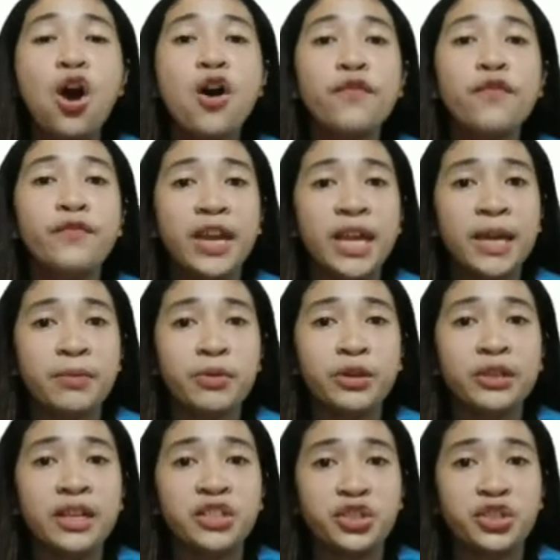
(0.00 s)
of behavior.
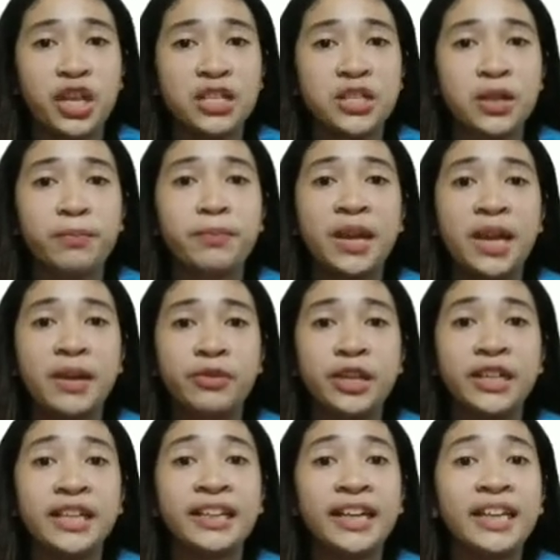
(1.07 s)
The change of behavior
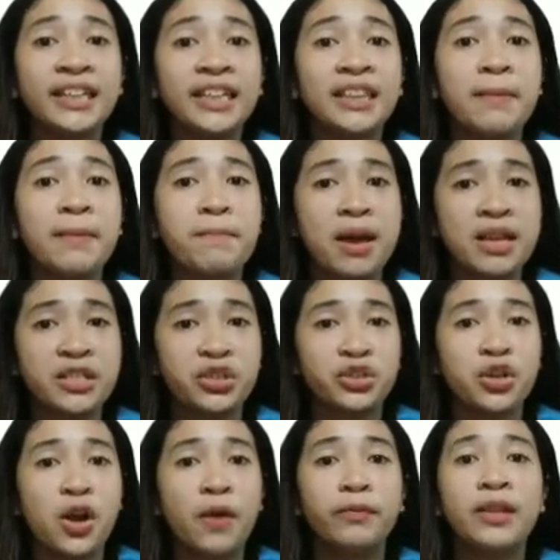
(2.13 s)
indicated the
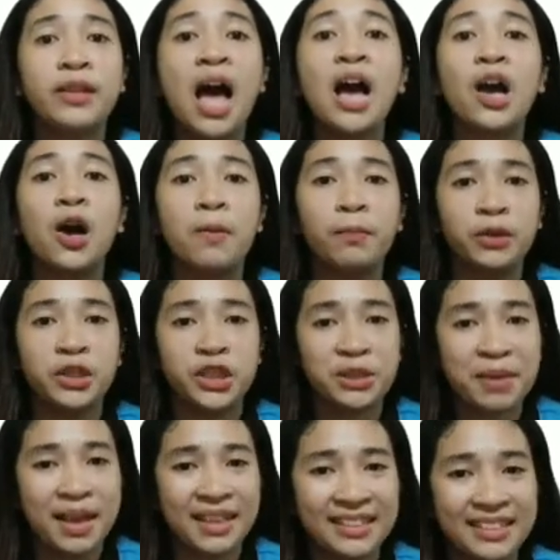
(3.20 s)
measure of the
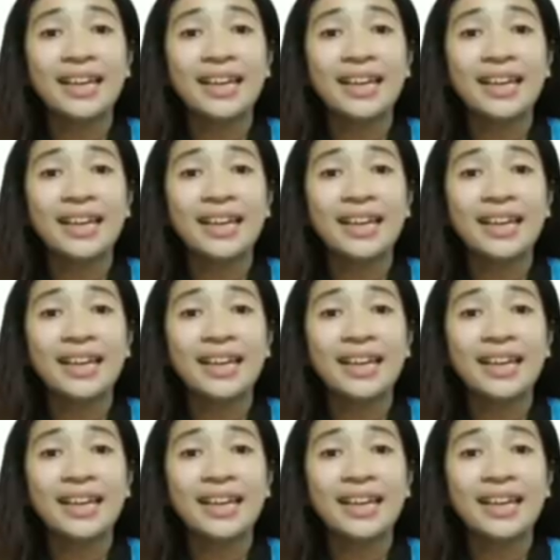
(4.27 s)
accomplishment.